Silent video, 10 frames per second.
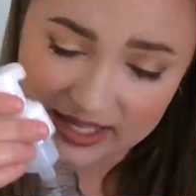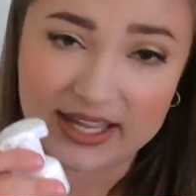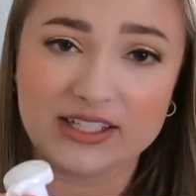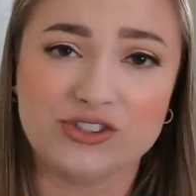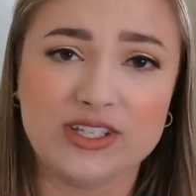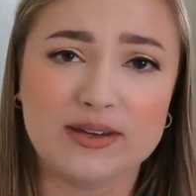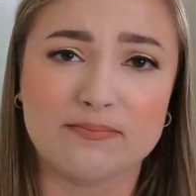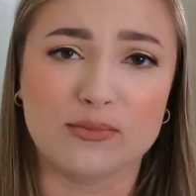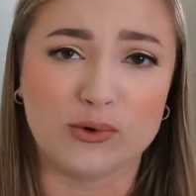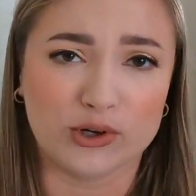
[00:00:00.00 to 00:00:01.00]
I actually get
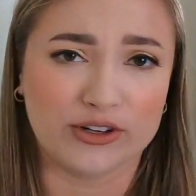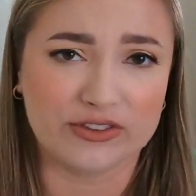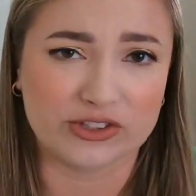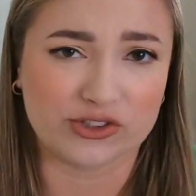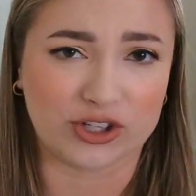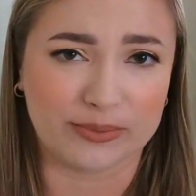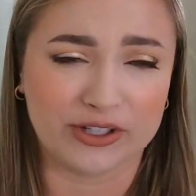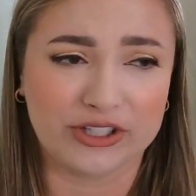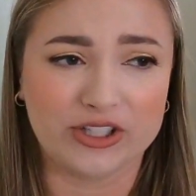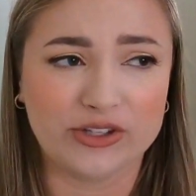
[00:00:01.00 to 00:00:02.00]
more of the
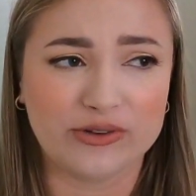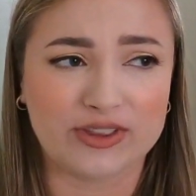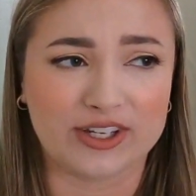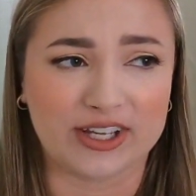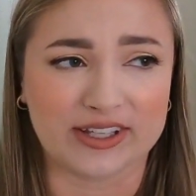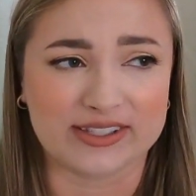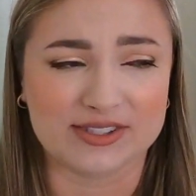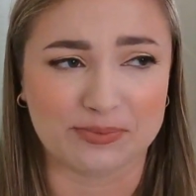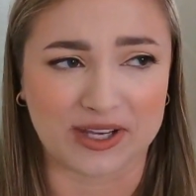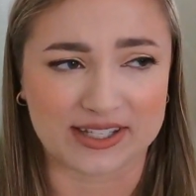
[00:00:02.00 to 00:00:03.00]
strawberry note than I
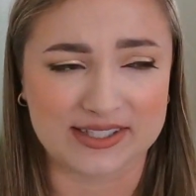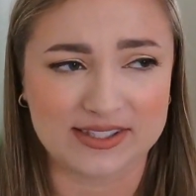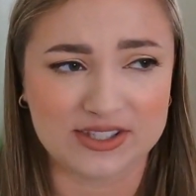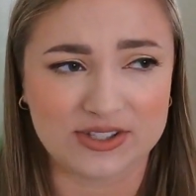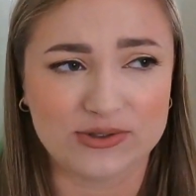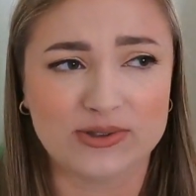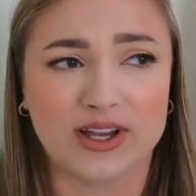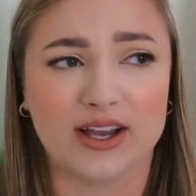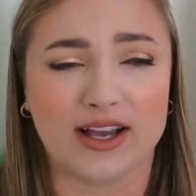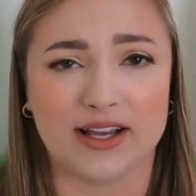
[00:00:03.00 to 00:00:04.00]
expected to,
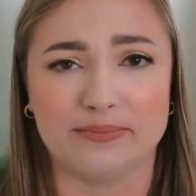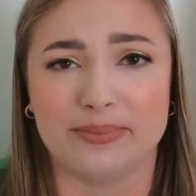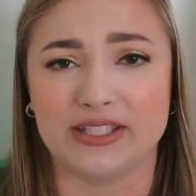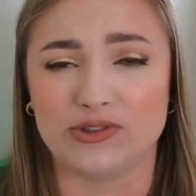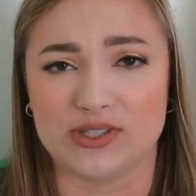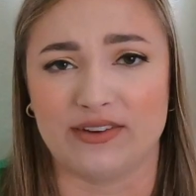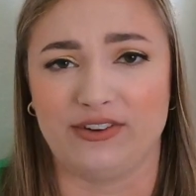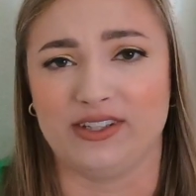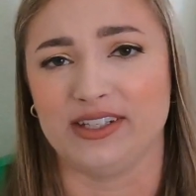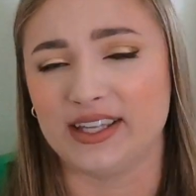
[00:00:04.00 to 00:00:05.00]
but you
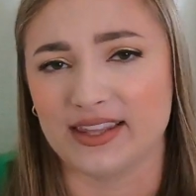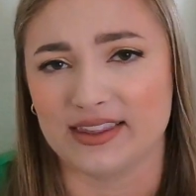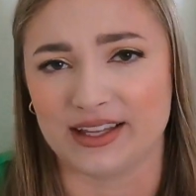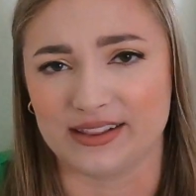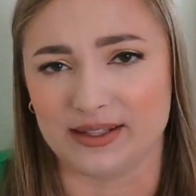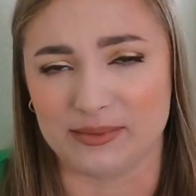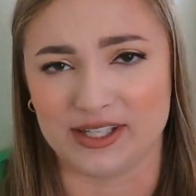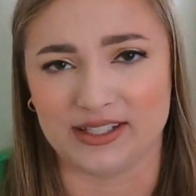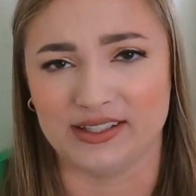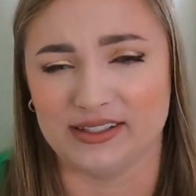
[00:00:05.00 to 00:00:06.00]
definitely get that
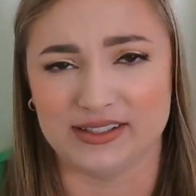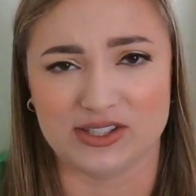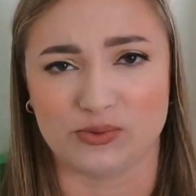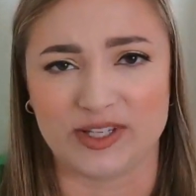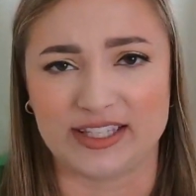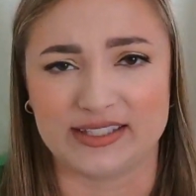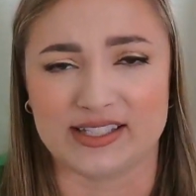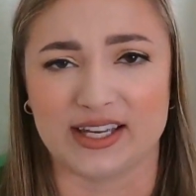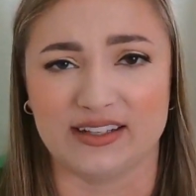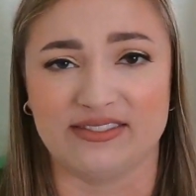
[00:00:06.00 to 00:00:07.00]
lemon
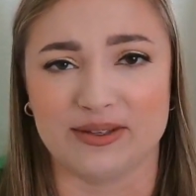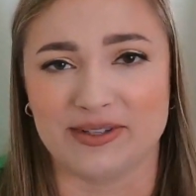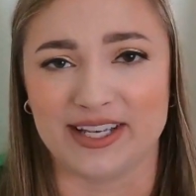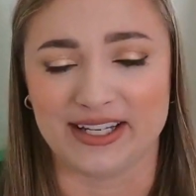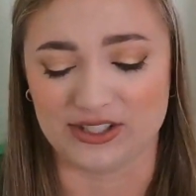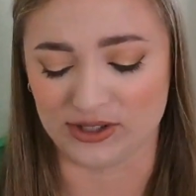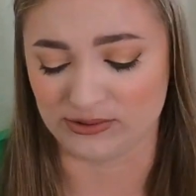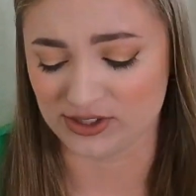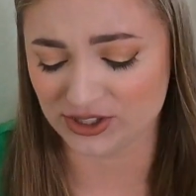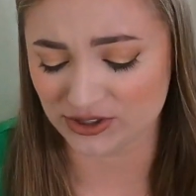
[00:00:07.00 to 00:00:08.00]
sweetened kind of lemonade
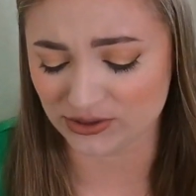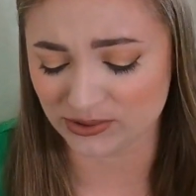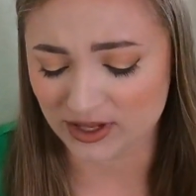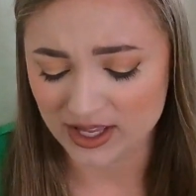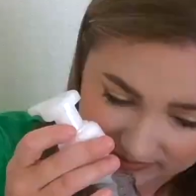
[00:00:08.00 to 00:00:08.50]
note too.